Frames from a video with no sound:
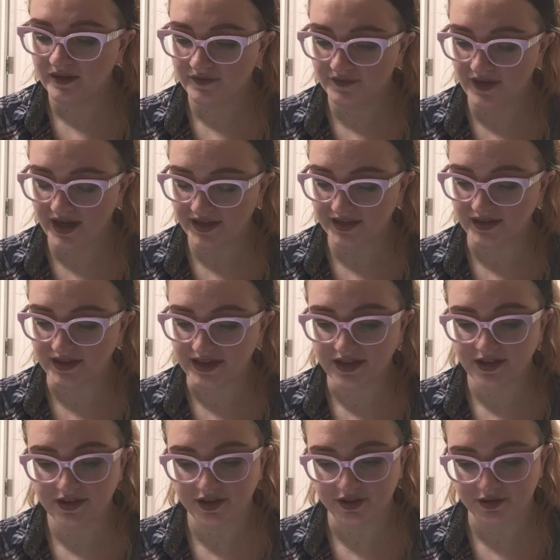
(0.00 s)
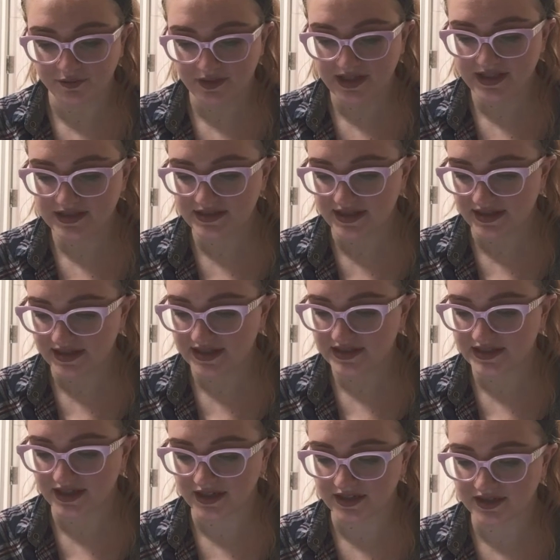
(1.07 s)
Finally, the 3 studies
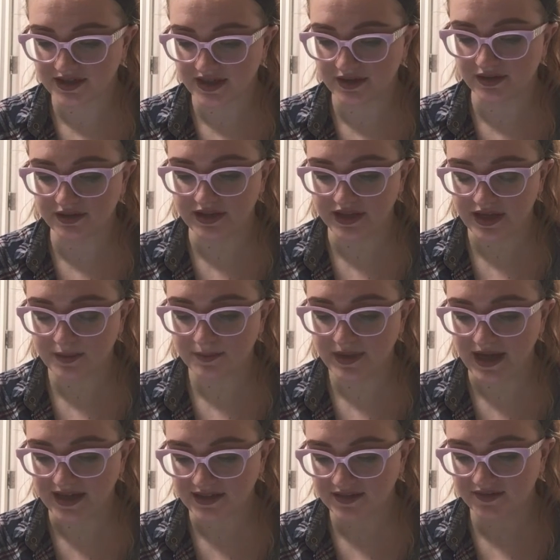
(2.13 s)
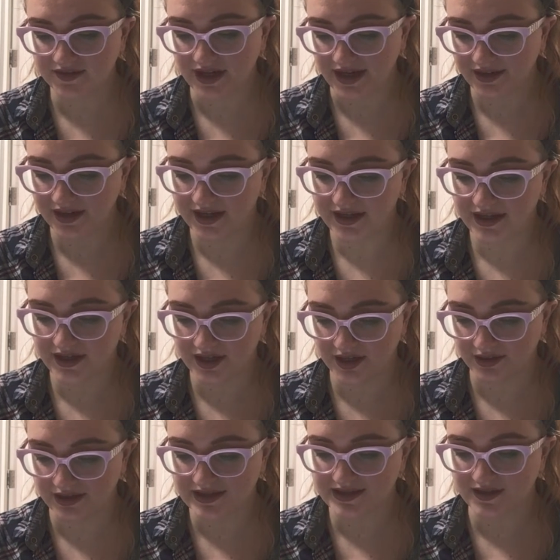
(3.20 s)
that considered the impact of guideline
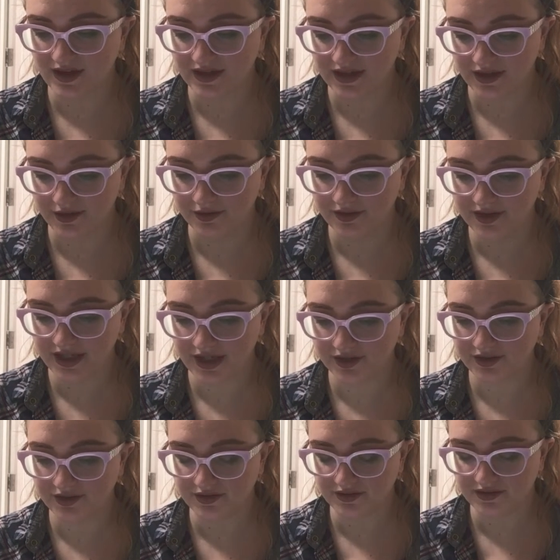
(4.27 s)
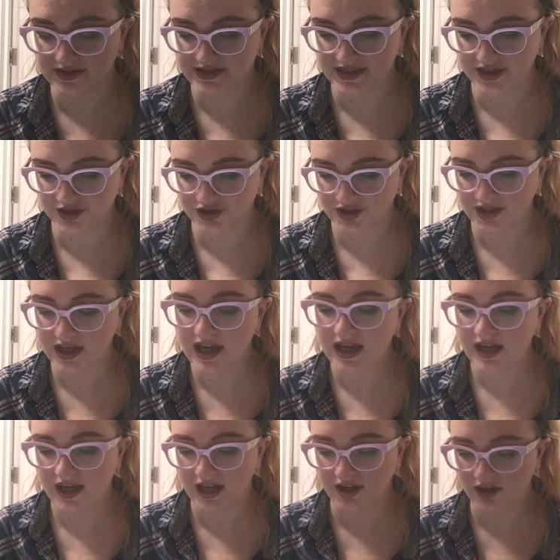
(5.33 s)
adherence on healthcare utilization
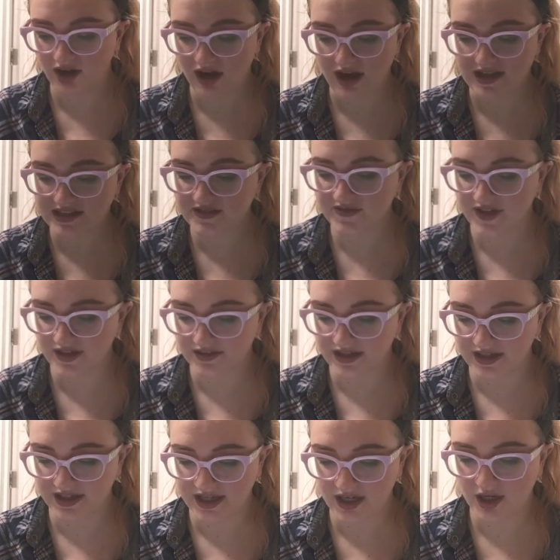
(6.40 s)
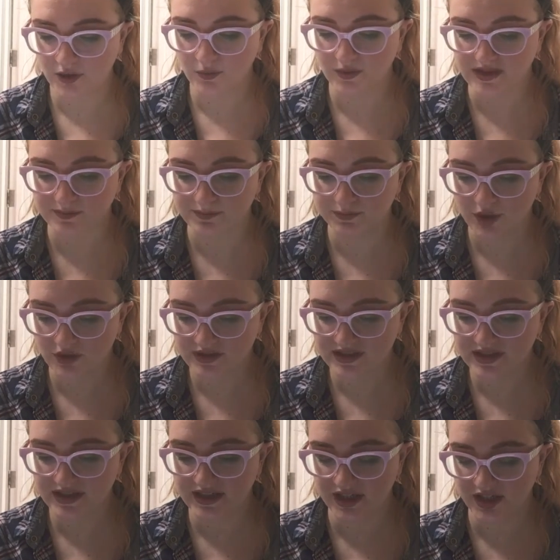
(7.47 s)
and cost found that care was most
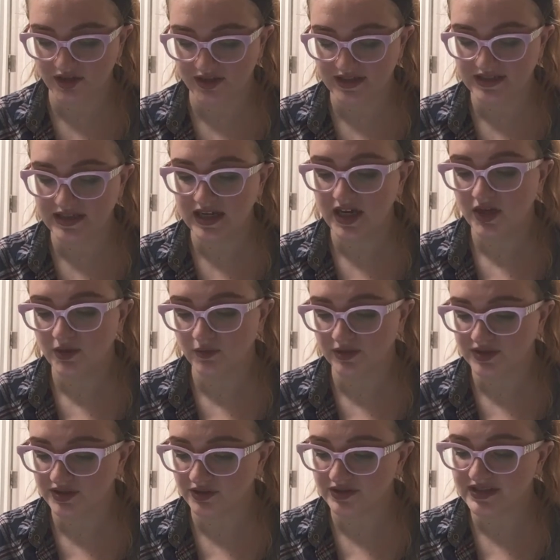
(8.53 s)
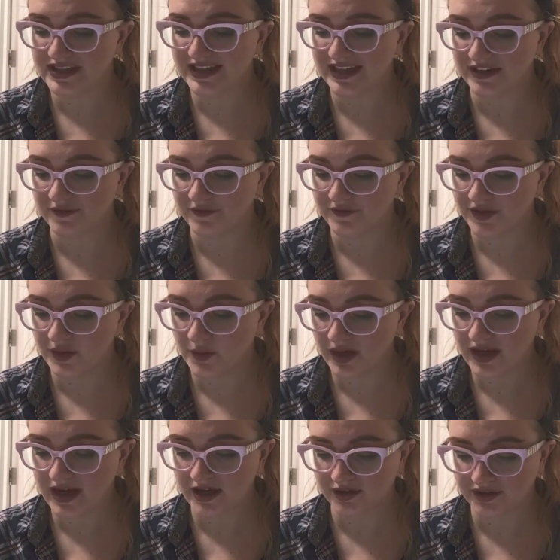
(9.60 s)
adherent resulted in
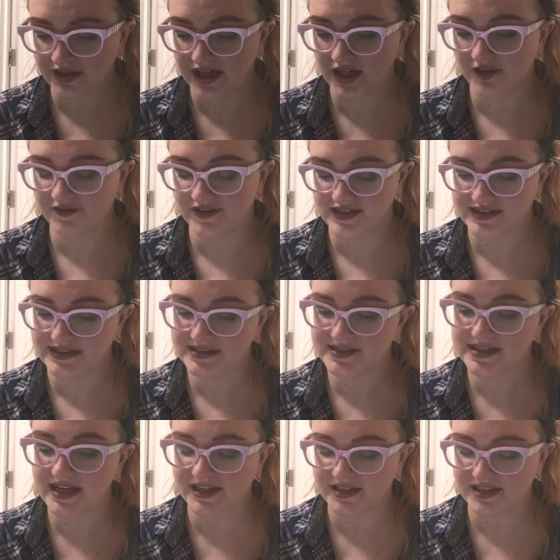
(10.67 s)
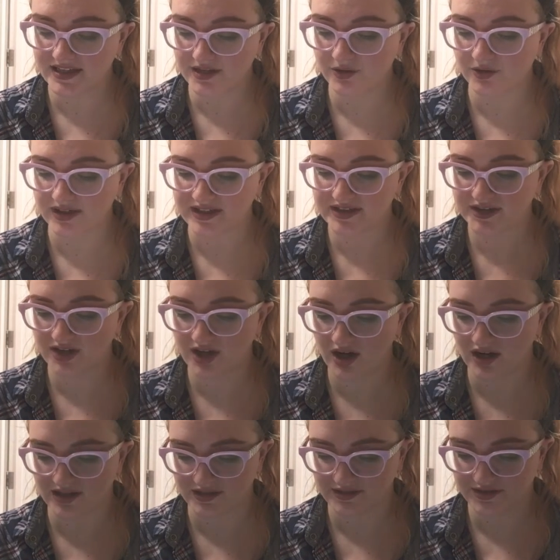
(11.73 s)
fewer healthcare visits and decreased
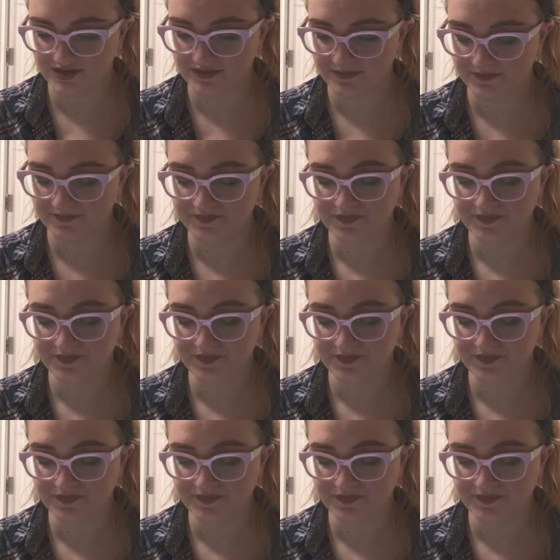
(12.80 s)
costs.